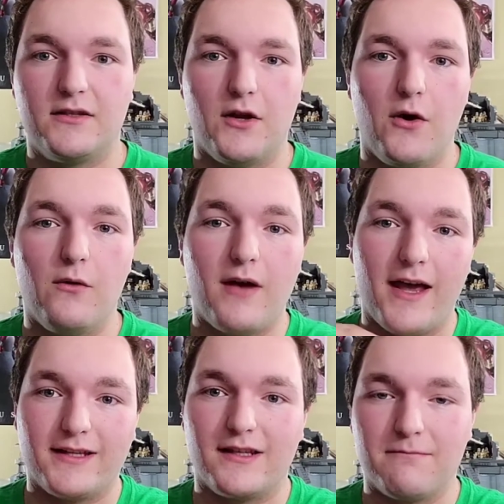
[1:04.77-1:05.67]
So
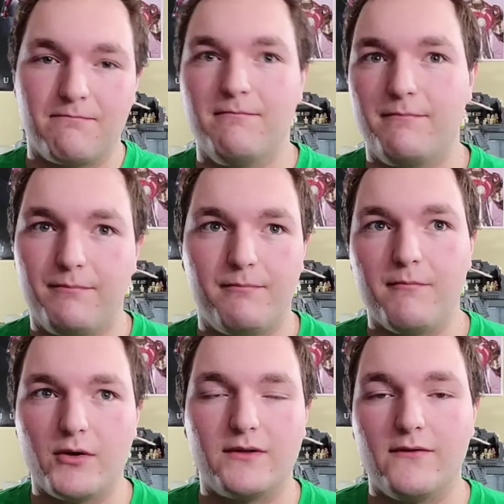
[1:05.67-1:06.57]
as
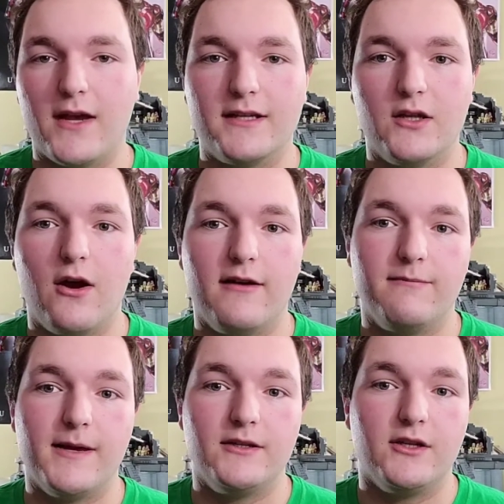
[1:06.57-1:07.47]
most of you guys know,
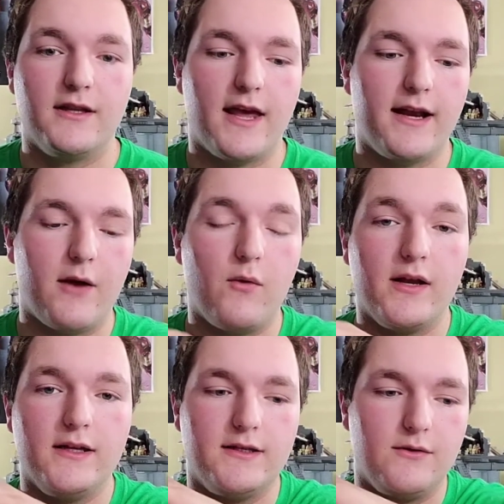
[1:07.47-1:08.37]
I mentioned that I
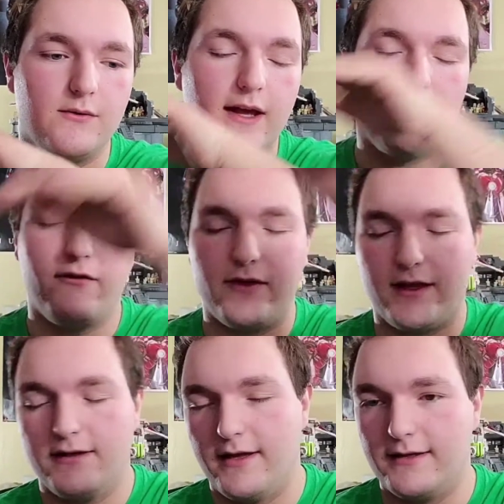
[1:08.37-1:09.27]
wanted to get
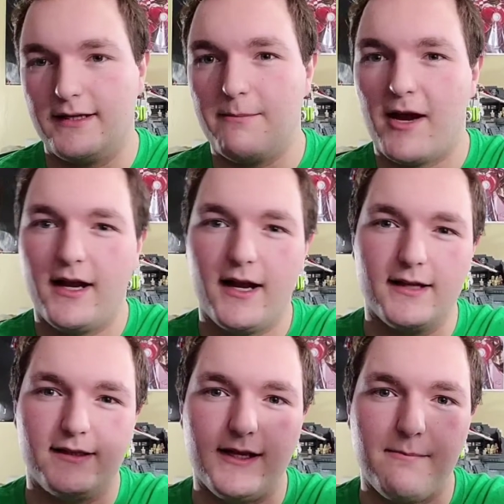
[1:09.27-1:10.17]
everything to the same height
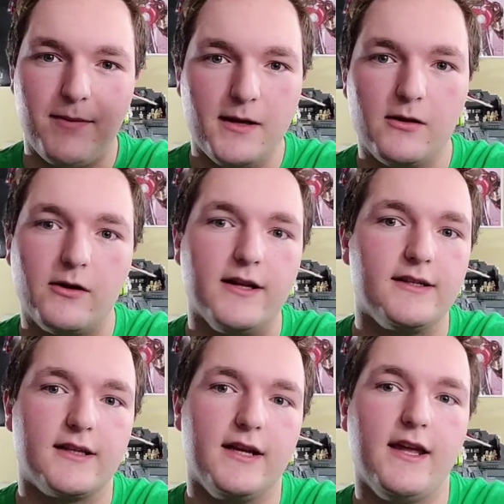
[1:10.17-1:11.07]
as the pillar
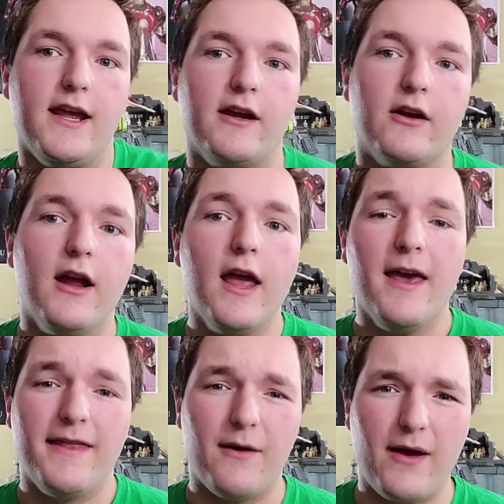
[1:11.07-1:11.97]
inside the hangar.
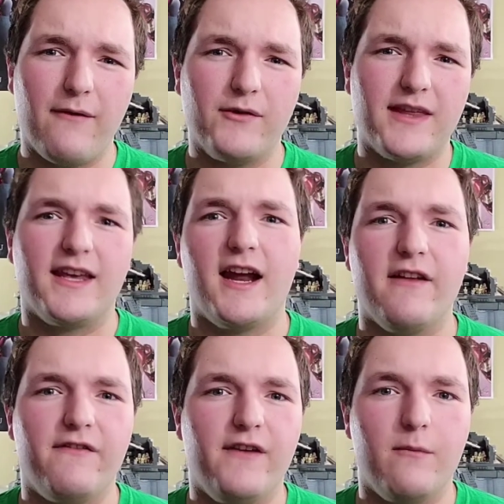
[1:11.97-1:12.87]
That way everything
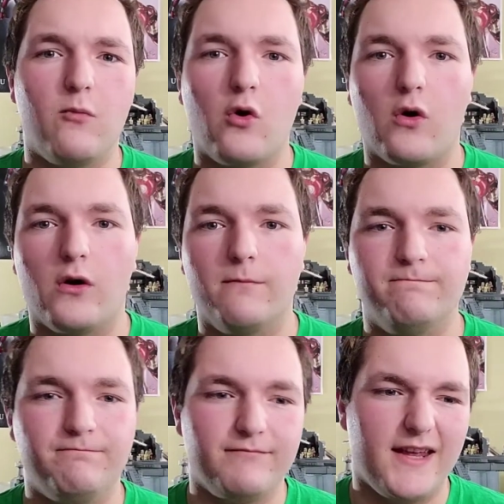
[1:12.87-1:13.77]
kind of fit more,
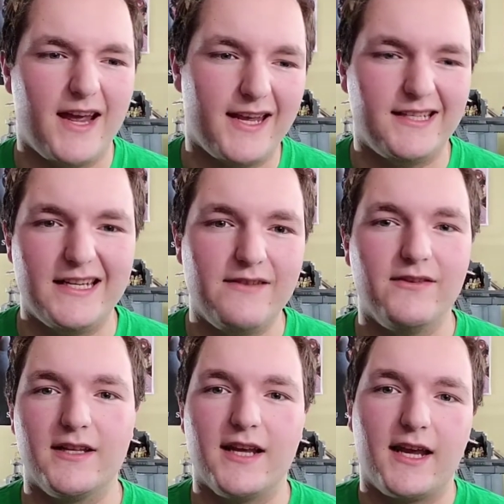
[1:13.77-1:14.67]
I guess,
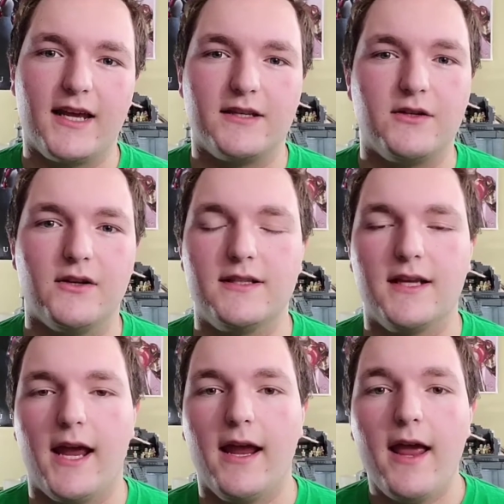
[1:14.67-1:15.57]
evenly, I guess you could
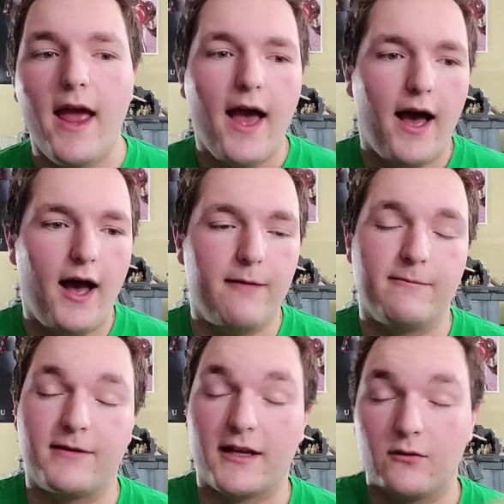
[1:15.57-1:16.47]
say.
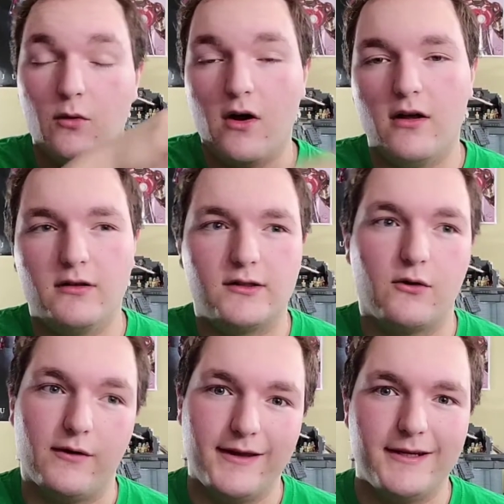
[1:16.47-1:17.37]
Got the walls,
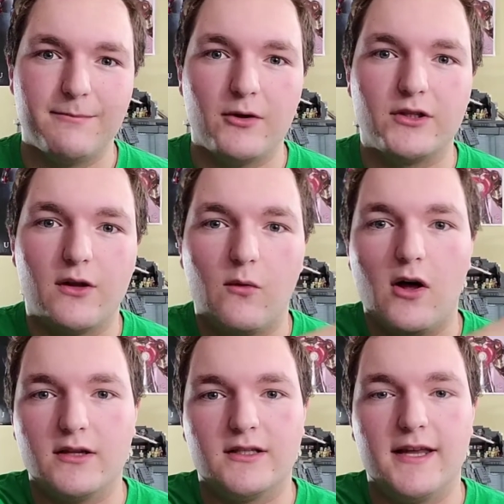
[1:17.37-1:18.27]
or at least most of the
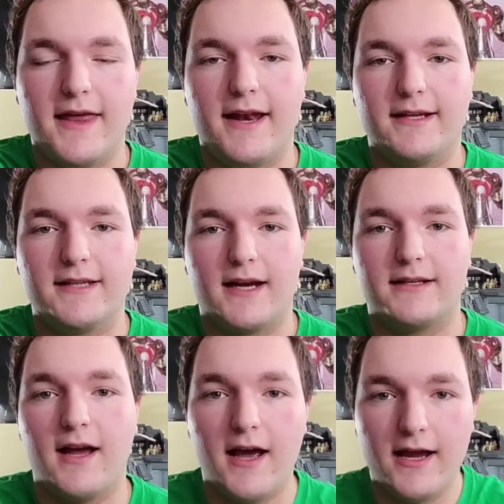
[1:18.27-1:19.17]
walls, to that
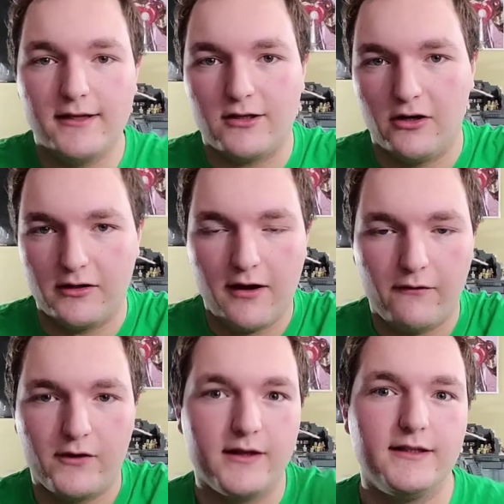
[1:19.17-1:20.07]
exact height. Started
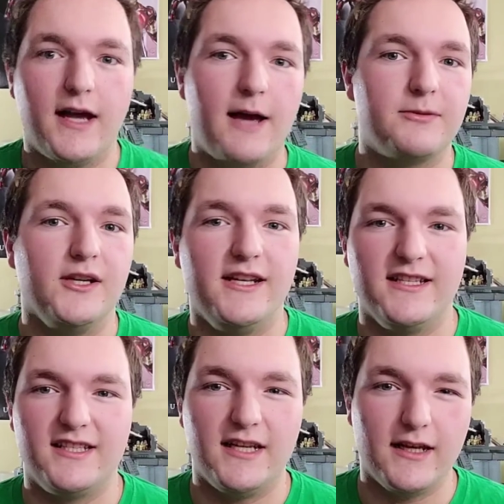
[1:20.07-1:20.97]
covering the top so you
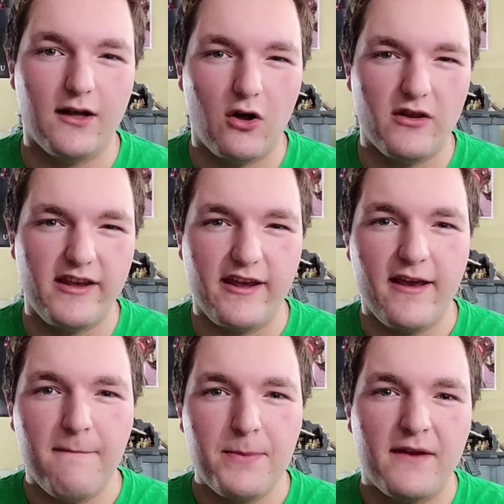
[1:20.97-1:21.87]
didn't see all the
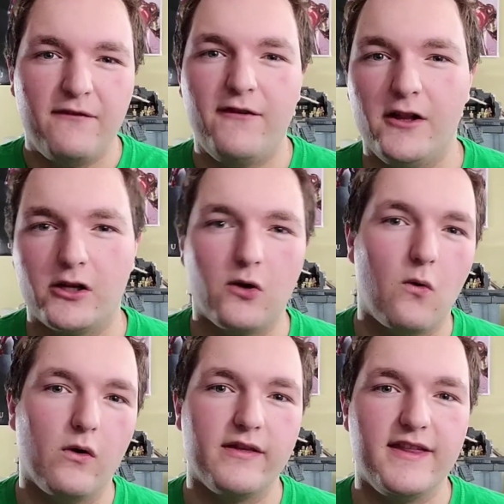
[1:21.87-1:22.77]
filler
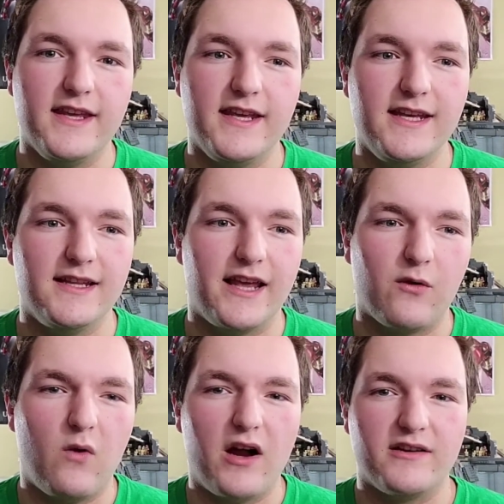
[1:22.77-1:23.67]
or the
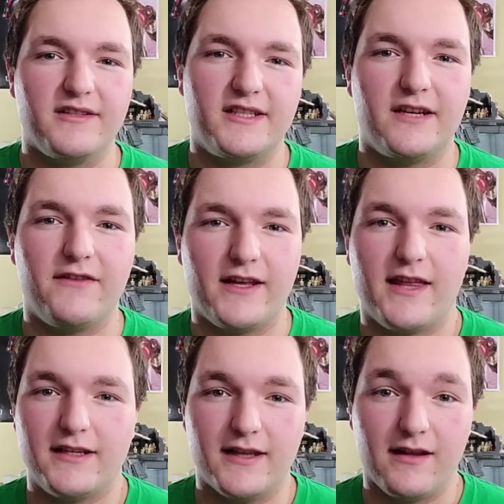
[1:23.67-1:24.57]
like wires and stuff
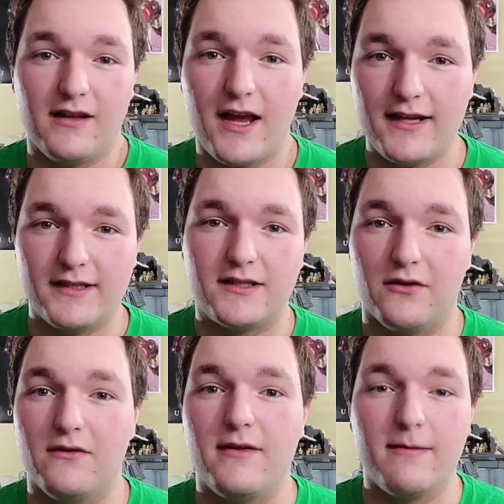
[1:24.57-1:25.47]
like that to the lights.
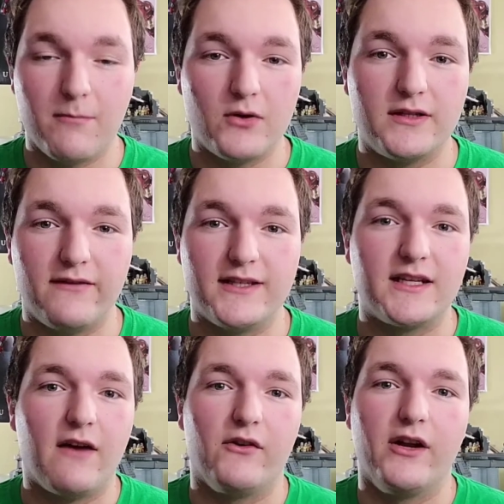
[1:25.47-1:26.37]
So most of
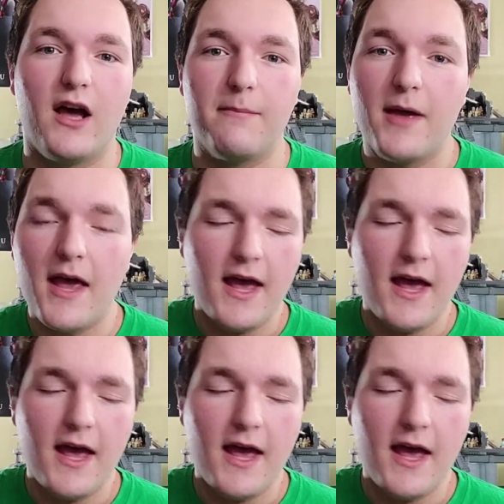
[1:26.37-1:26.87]
it's covered up.